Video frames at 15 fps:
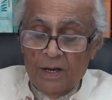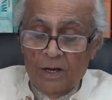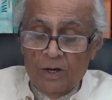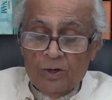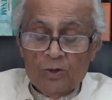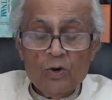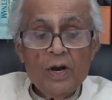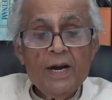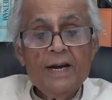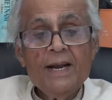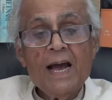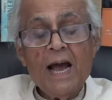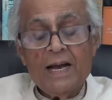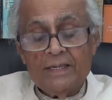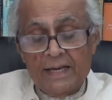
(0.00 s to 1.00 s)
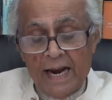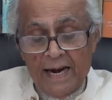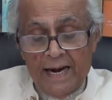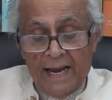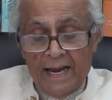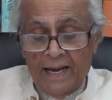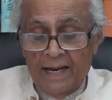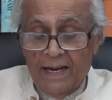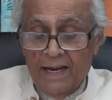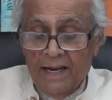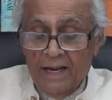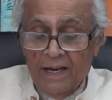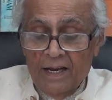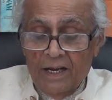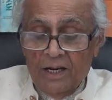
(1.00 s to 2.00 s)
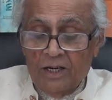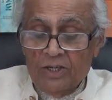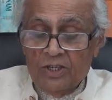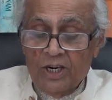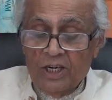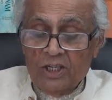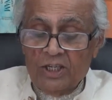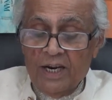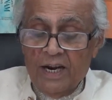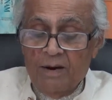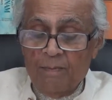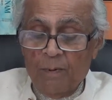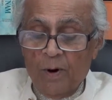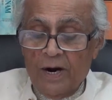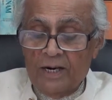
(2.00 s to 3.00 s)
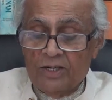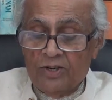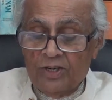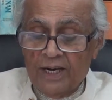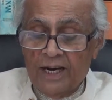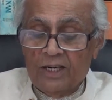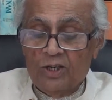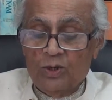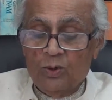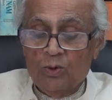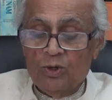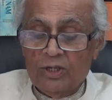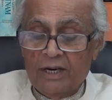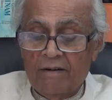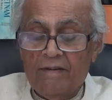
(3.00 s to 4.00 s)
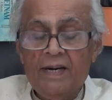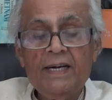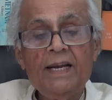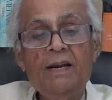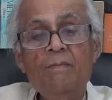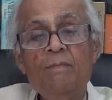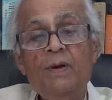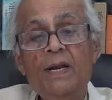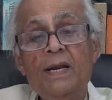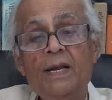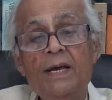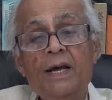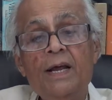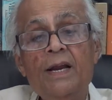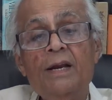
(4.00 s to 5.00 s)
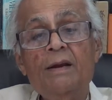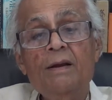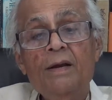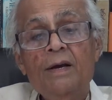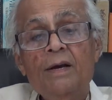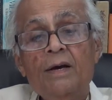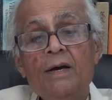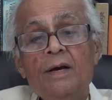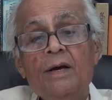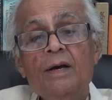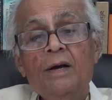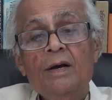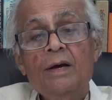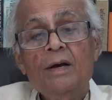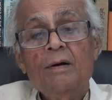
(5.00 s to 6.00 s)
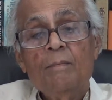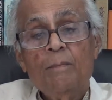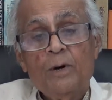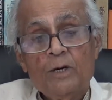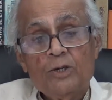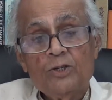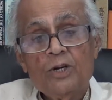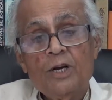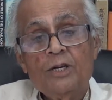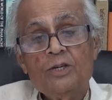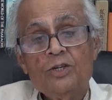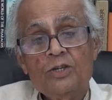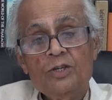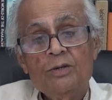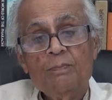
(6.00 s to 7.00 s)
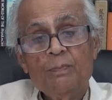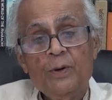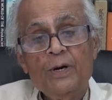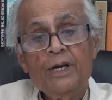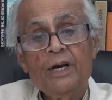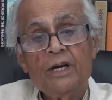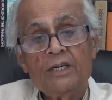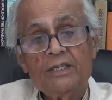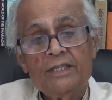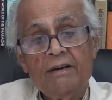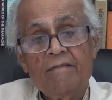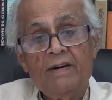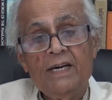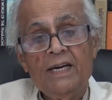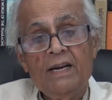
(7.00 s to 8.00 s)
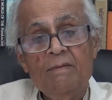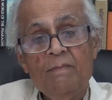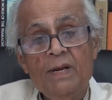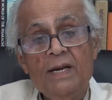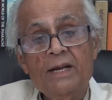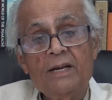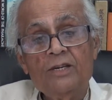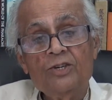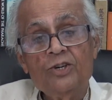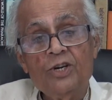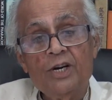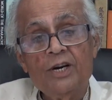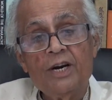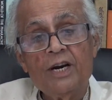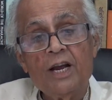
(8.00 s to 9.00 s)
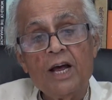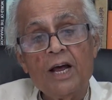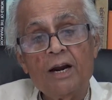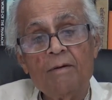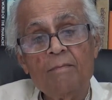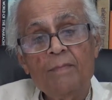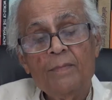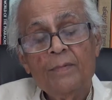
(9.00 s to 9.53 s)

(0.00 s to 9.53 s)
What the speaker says: So India is adding 16.6 to 17 million persons per year. 17 million children are